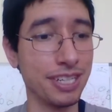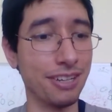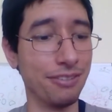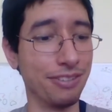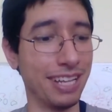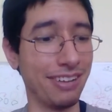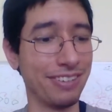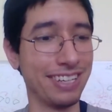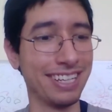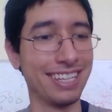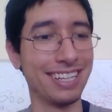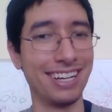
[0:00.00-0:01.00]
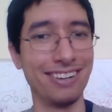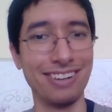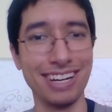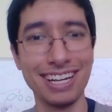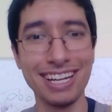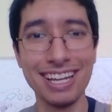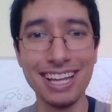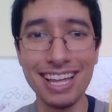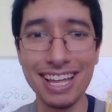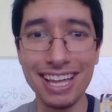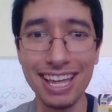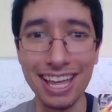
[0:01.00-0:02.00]
hollow Flapple, all right.
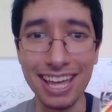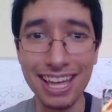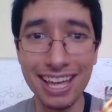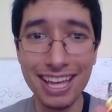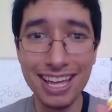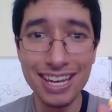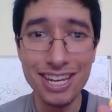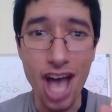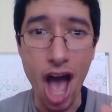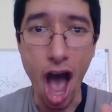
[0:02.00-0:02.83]
And